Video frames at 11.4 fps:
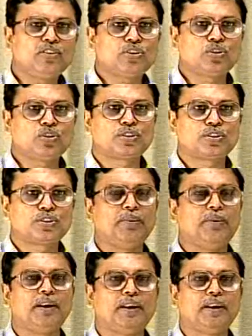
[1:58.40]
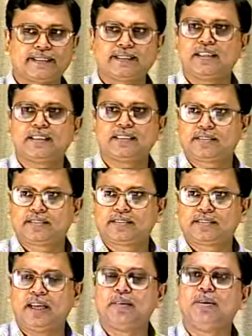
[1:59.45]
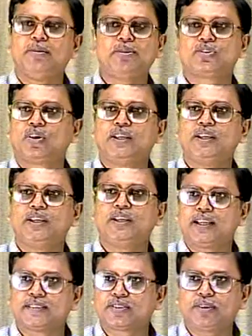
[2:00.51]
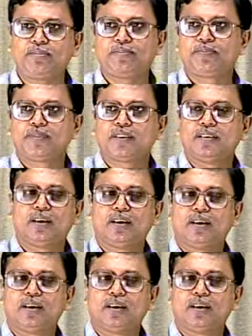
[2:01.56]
source may be gaseous and may be solid in case of ion